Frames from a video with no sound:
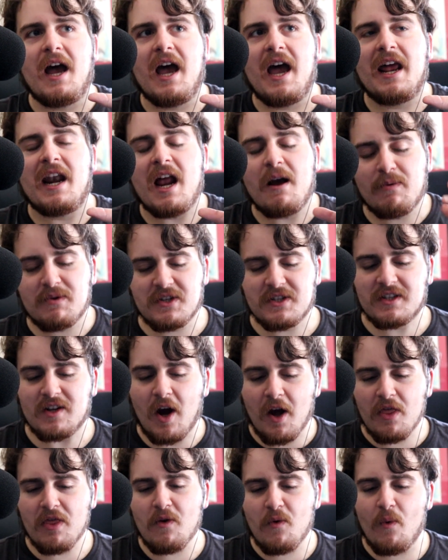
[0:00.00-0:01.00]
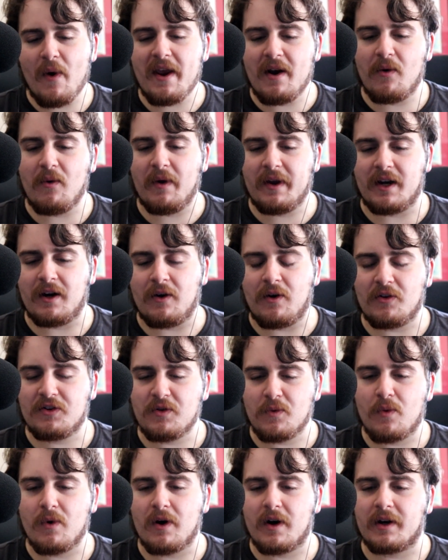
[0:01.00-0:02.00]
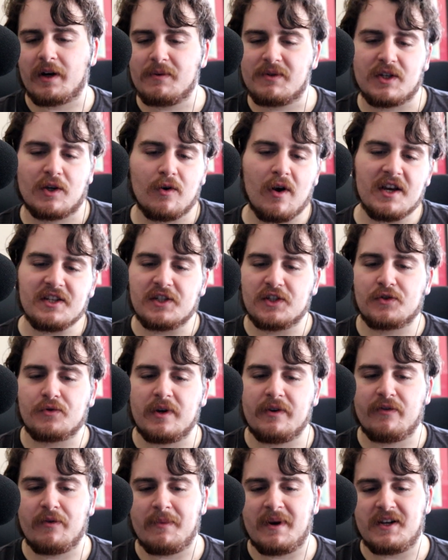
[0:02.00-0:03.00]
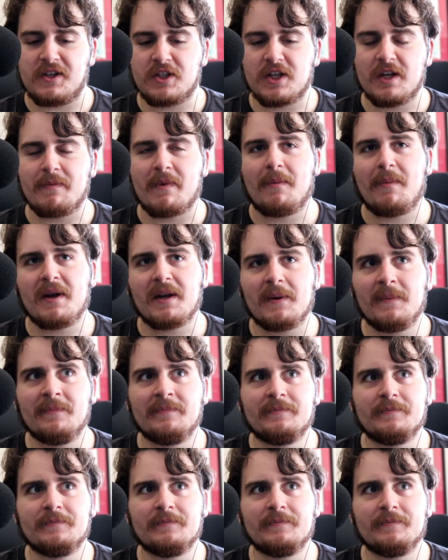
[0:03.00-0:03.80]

And I was just on the way to to work. It was across the street from my gym, and I'm like,